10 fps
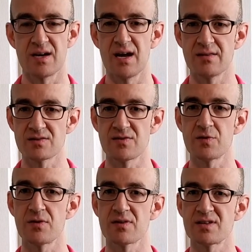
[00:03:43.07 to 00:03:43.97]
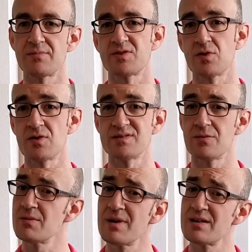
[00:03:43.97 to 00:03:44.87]
And there's a few other types of chords that
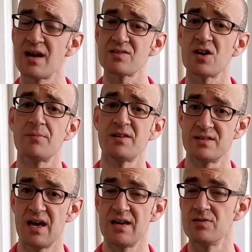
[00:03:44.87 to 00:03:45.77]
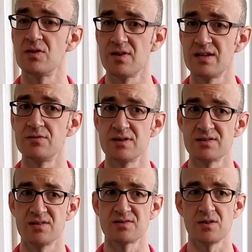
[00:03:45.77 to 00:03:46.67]
we might not talk about today, even though they do
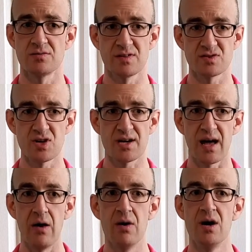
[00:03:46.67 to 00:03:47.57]
exist. So let's check it out.